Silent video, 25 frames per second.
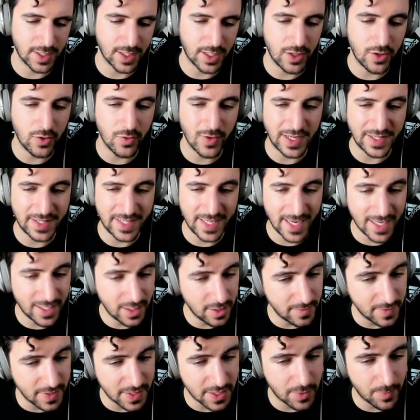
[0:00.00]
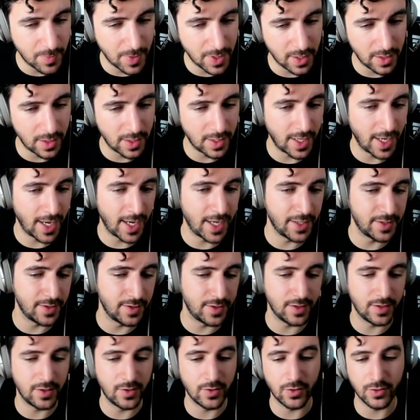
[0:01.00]
Q at the end of the spell
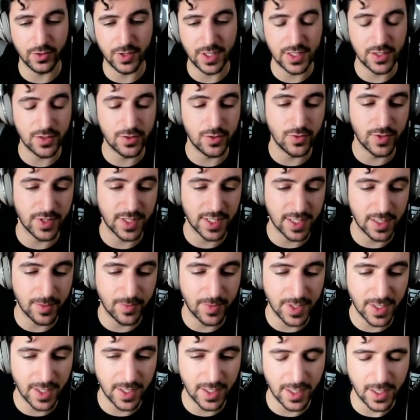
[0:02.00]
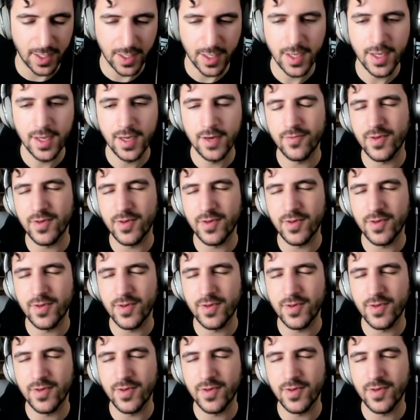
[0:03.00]
and you don't need to do it at the beginning.